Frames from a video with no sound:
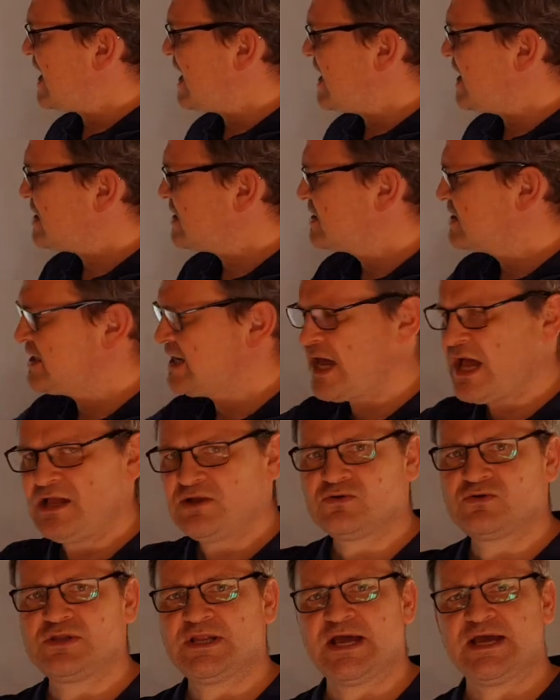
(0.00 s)
are
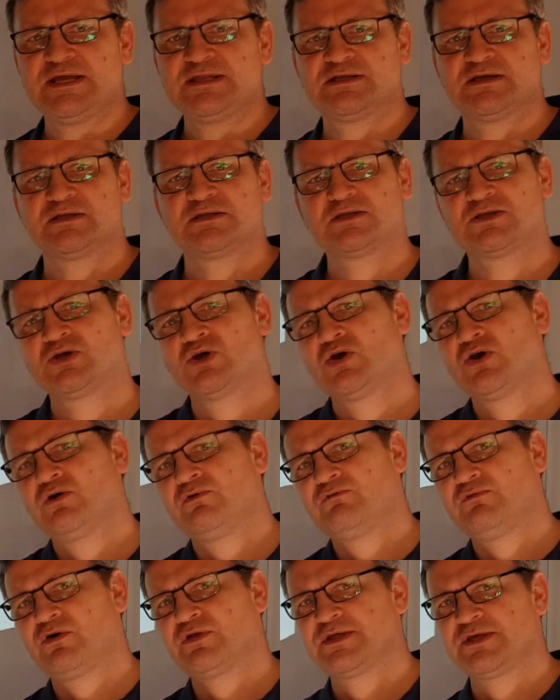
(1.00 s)
calculated
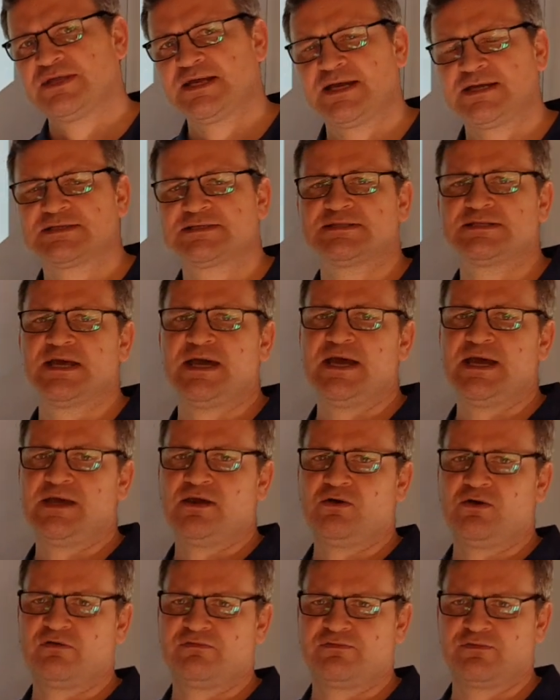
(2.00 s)
for the next day
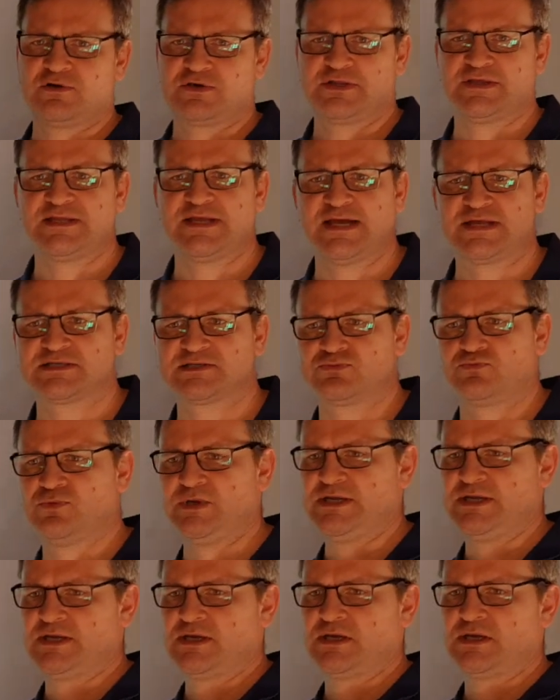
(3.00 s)
or for the next
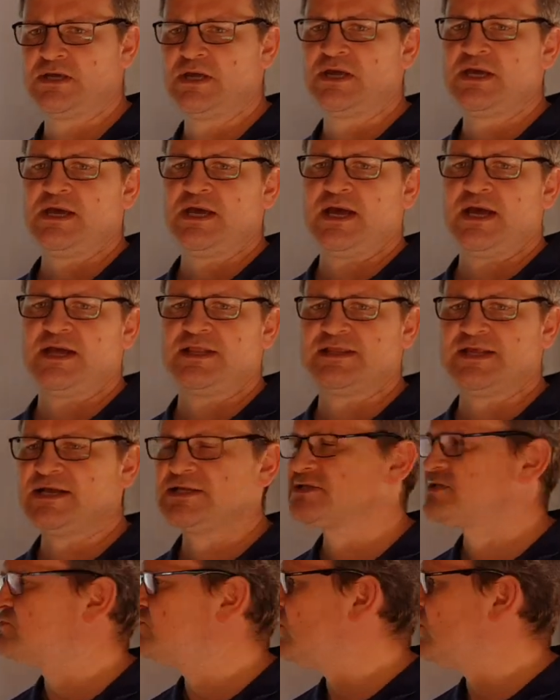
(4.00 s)
week. And that's